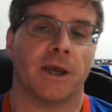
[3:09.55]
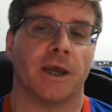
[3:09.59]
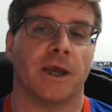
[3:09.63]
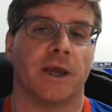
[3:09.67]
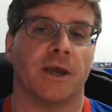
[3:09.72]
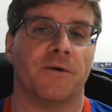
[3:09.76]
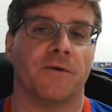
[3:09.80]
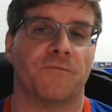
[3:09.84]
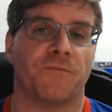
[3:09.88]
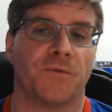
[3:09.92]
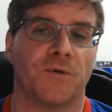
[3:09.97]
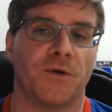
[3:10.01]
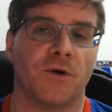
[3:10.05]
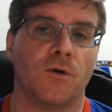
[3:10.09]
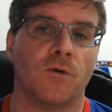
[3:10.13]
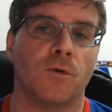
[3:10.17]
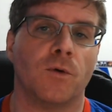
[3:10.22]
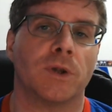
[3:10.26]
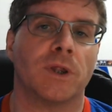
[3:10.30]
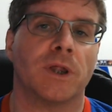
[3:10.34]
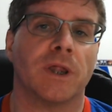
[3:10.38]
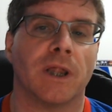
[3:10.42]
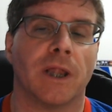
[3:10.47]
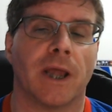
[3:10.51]
If you
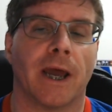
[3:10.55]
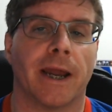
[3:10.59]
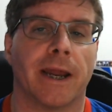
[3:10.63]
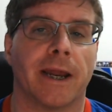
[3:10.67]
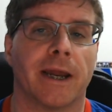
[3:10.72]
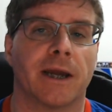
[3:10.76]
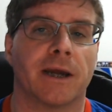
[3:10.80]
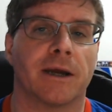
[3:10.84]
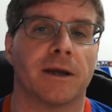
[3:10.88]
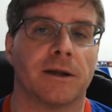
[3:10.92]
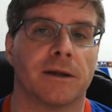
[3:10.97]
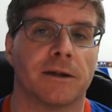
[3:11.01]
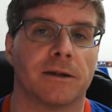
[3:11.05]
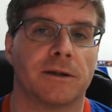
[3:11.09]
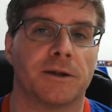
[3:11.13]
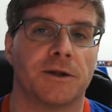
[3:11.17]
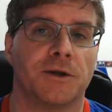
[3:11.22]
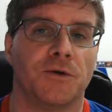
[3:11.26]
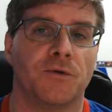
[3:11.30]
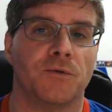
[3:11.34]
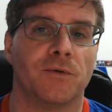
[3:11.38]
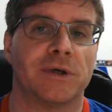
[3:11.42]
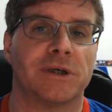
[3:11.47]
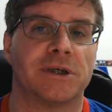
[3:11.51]
would like
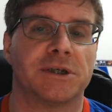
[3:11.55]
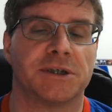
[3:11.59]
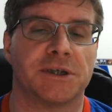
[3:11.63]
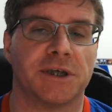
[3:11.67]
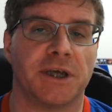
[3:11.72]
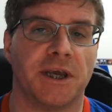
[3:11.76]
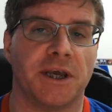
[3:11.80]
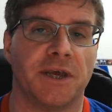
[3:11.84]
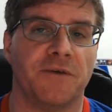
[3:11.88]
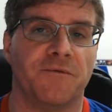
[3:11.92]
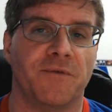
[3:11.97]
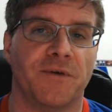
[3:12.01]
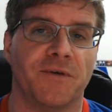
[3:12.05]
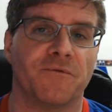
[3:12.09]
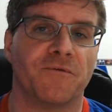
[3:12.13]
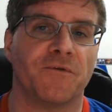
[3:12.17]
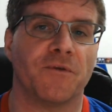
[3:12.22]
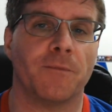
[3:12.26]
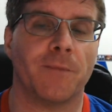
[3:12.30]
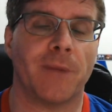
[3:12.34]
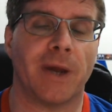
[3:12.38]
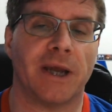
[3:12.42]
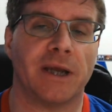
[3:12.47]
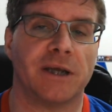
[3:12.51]
to receive
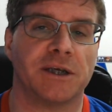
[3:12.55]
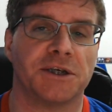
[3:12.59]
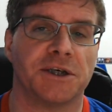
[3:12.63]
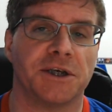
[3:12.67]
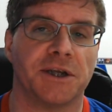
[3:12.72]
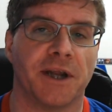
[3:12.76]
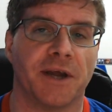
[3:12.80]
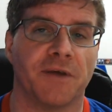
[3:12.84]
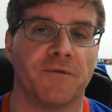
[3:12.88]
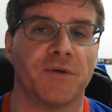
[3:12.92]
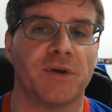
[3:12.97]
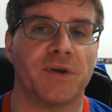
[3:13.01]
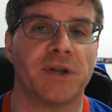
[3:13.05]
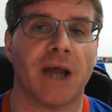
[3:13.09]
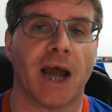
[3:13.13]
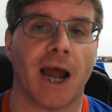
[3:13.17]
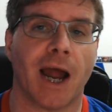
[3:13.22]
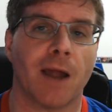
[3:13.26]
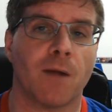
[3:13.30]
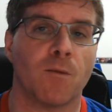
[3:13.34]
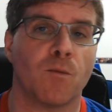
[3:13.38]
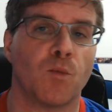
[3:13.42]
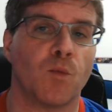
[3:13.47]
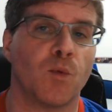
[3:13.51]
information every
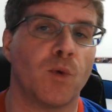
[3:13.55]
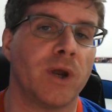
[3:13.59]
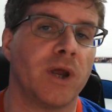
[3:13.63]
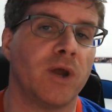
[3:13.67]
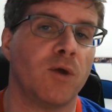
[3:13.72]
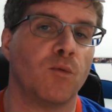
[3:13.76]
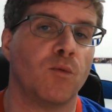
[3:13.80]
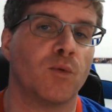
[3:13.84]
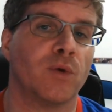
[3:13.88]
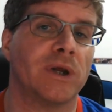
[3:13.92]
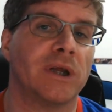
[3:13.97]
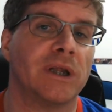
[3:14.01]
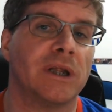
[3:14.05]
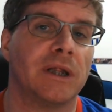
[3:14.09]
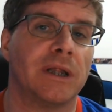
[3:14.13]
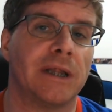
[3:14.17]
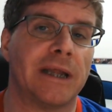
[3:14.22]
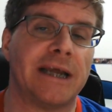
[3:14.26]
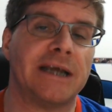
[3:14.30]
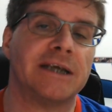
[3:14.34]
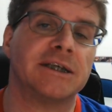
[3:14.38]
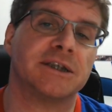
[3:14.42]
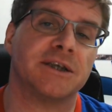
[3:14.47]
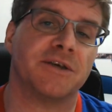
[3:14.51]
time we
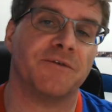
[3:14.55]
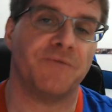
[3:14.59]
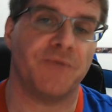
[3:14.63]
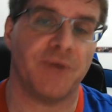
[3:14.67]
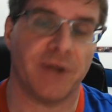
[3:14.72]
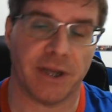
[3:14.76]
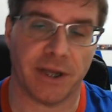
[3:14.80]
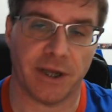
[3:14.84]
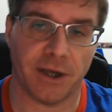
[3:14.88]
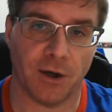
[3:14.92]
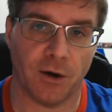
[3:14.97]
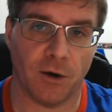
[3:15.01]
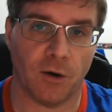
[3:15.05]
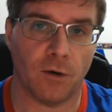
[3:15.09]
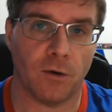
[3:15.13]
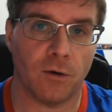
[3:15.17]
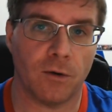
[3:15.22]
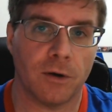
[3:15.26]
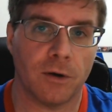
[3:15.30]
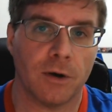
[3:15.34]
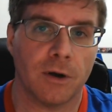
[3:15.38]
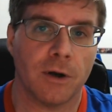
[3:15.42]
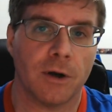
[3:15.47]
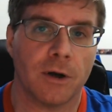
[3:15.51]
release a video,
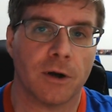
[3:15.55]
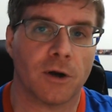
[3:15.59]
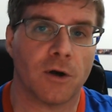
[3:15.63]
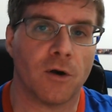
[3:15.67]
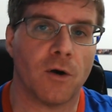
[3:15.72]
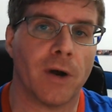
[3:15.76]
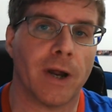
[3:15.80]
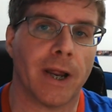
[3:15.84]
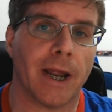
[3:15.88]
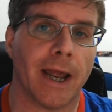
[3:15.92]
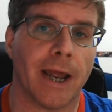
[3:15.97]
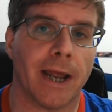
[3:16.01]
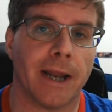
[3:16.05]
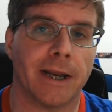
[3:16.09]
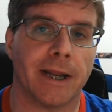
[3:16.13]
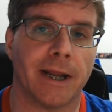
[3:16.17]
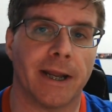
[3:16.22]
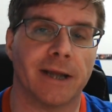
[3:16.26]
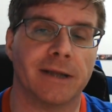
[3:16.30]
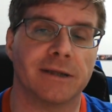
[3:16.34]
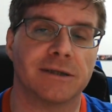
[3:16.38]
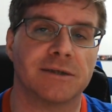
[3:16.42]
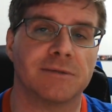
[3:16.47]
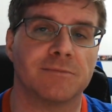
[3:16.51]
go ahead
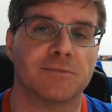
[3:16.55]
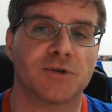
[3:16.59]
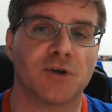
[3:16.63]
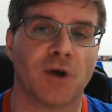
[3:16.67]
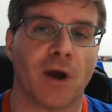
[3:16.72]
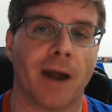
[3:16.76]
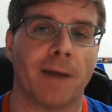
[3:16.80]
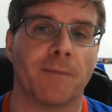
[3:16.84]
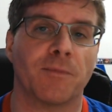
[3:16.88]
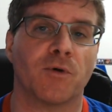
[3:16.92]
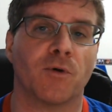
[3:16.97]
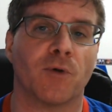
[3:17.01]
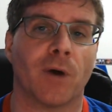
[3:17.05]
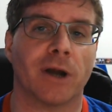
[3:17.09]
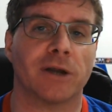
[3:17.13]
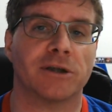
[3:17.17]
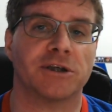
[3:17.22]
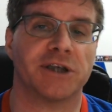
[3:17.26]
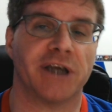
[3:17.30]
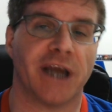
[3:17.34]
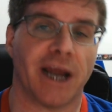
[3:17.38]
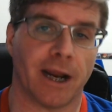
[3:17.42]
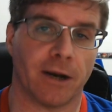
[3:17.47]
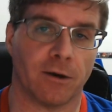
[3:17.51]
and subscribe to our
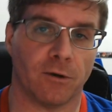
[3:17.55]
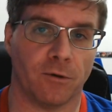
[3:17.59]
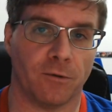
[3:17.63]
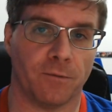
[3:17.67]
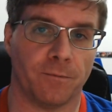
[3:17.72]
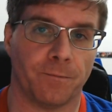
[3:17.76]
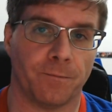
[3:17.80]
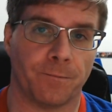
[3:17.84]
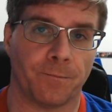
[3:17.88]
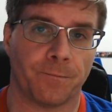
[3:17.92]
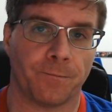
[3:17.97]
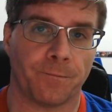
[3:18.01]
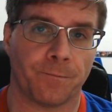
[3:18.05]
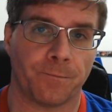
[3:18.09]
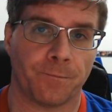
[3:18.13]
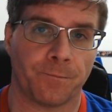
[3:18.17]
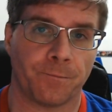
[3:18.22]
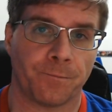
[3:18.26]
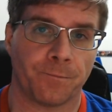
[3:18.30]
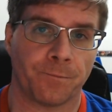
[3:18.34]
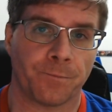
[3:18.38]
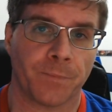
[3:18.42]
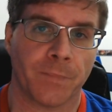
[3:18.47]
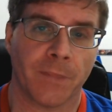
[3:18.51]
channel.
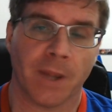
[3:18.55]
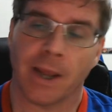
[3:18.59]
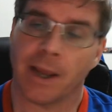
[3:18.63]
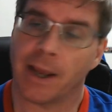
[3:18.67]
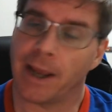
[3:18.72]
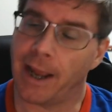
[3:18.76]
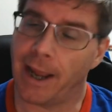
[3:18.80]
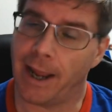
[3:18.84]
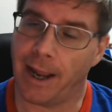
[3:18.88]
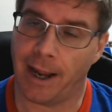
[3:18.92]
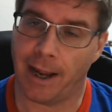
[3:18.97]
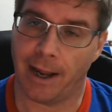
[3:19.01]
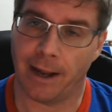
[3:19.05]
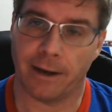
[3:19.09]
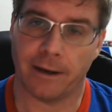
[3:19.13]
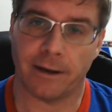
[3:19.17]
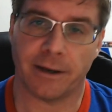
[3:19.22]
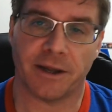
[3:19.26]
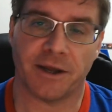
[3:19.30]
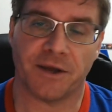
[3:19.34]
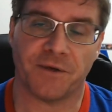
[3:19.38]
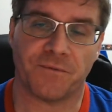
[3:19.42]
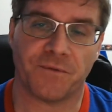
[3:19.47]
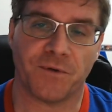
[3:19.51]
And
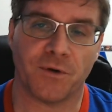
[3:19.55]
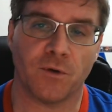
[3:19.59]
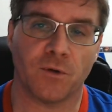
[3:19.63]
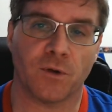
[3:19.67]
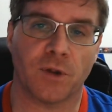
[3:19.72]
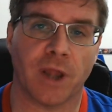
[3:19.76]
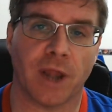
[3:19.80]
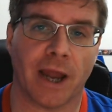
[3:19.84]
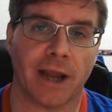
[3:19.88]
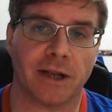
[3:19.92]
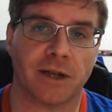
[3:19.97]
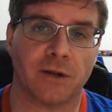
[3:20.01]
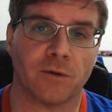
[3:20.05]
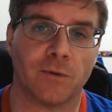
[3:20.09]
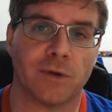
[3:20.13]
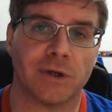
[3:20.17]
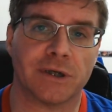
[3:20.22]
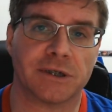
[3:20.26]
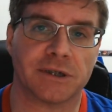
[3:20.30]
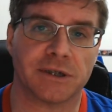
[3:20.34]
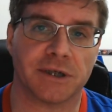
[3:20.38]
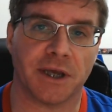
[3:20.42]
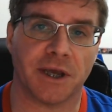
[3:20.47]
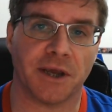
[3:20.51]
if you'd like to
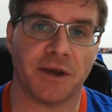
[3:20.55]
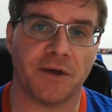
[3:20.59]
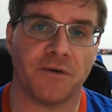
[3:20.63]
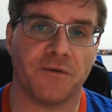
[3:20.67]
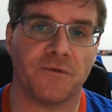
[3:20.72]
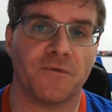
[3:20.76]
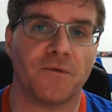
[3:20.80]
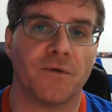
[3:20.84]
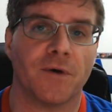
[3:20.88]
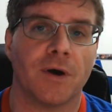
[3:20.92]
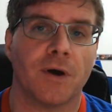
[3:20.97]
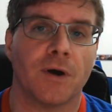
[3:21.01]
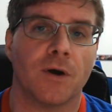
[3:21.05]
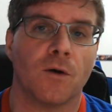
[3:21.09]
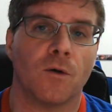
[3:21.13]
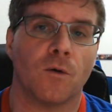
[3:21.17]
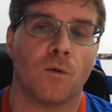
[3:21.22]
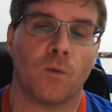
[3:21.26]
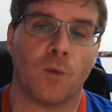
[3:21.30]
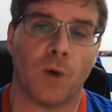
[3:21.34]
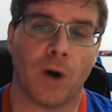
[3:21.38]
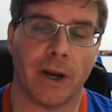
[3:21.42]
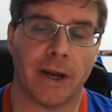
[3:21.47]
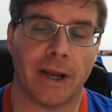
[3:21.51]
receive
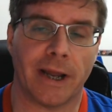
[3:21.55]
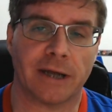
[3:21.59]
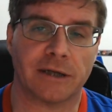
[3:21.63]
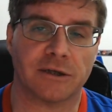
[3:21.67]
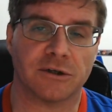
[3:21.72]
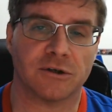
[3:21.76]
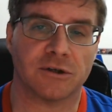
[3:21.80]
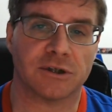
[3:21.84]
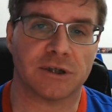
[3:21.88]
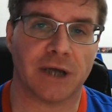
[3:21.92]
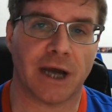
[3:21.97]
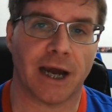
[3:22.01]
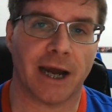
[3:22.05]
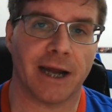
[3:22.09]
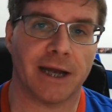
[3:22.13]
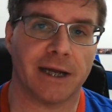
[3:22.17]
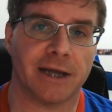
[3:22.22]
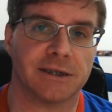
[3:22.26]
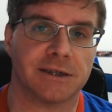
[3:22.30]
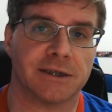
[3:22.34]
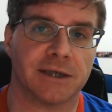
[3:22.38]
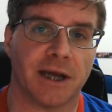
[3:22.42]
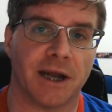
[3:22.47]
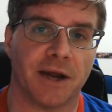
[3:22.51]
one
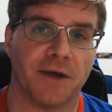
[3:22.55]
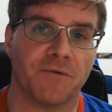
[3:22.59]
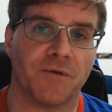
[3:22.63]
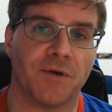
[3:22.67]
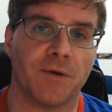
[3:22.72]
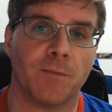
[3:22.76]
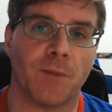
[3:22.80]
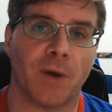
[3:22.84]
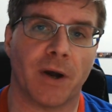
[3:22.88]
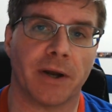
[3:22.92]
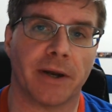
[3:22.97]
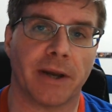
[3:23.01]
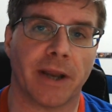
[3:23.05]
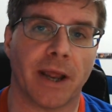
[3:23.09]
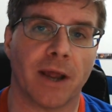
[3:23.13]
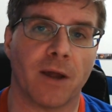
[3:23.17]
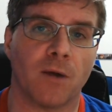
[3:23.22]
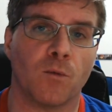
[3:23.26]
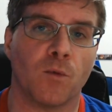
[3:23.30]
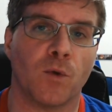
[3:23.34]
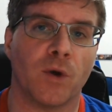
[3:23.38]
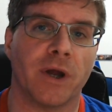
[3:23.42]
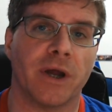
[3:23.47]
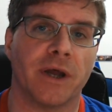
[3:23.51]
exercise every Monday
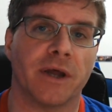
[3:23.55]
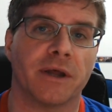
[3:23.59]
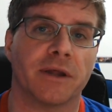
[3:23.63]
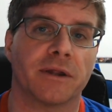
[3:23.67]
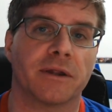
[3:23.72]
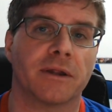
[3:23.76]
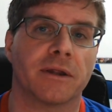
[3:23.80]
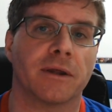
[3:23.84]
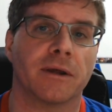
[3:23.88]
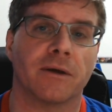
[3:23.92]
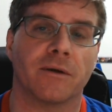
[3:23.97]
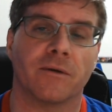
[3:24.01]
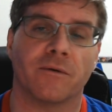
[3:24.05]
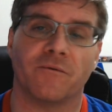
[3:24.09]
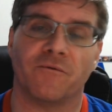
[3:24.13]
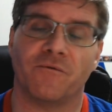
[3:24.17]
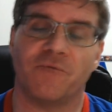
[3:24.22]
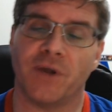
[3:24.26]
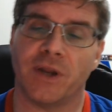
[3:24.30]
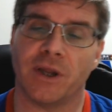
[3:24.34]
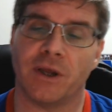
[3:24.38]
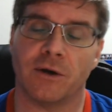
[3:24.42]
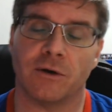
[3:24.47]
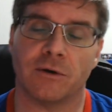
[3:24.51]
with
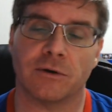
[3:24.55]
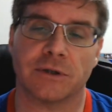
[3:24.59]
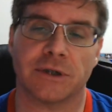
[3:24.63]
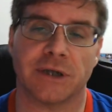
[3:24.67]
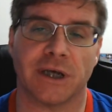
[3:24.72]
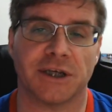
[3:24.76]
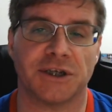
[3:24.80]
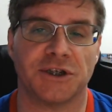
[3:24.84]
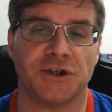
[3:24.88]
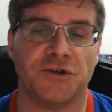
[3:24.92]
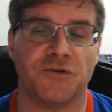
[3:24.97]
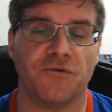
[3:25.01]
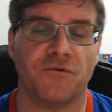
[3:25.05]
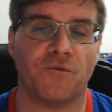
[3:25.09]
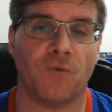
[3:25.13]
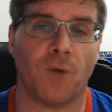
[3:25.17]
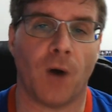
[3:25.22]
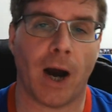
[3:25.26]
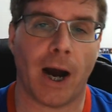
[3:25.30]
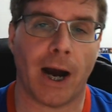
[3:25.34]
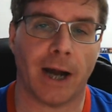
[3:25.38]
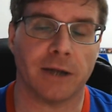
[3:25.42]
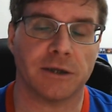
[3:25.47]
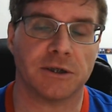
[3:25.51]
videos that you've
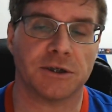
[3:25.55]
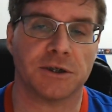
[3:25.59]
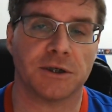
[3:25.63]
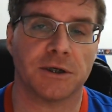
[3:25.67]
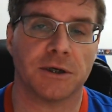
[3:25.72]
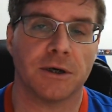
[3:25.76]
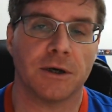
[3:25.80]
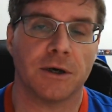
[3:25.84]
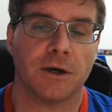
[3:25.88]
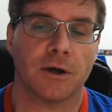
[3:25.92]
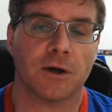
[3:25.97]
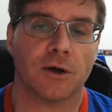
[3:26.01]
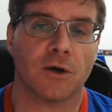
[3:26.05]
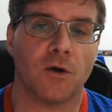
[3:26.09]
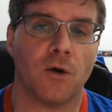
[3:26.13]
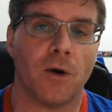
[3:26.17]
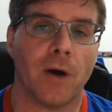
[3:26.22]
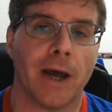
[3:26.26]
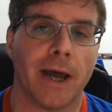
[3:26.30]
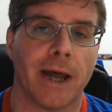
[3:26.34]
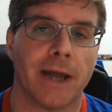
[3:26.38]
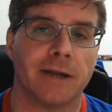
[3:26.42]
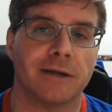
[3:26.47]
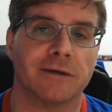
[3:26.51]
watched, go
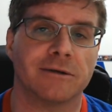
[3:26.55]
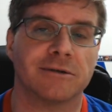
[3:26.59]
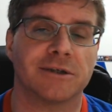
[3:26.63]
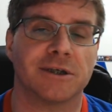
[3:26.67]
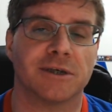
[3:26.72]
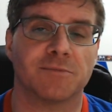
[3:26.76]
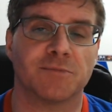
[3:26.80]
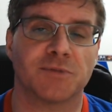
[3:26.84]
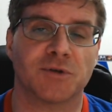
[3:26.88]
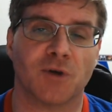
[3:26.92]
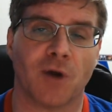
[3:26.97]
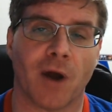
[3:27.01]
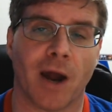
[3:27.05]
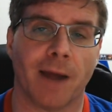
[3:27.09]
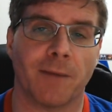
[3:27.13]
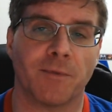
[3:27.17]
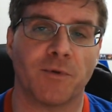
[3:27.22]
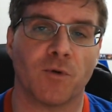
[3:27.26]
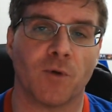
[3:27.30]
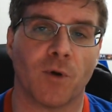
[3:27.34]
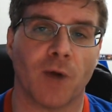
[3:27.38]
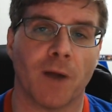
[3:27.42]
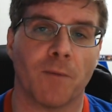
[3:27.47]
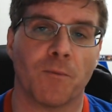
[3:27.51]
ahead and
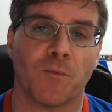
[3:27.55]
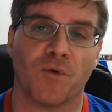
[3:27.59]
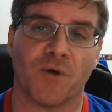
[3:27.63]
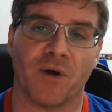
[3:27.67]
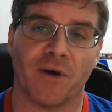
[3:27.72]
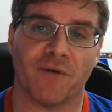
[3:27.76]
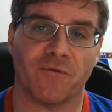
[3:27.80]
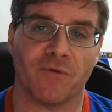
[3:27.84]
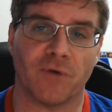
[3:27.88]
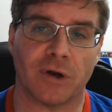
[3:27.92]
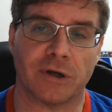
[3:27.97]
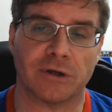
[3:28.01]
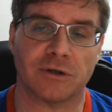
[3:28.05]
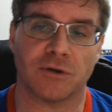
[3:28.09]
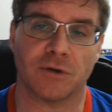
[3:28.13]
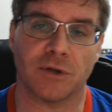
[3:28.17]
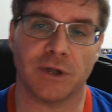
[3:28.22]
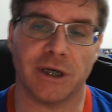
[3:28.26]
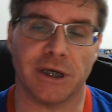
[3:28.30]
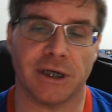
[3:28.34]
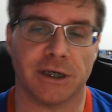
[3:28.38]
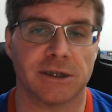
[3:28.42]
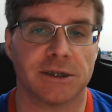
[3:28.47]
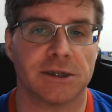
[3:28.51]
subscribe to our preferential
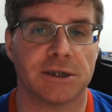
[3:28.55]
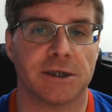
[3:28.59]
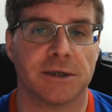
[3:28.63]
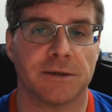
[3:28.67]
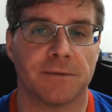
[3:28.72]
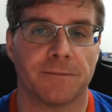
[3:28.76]
list.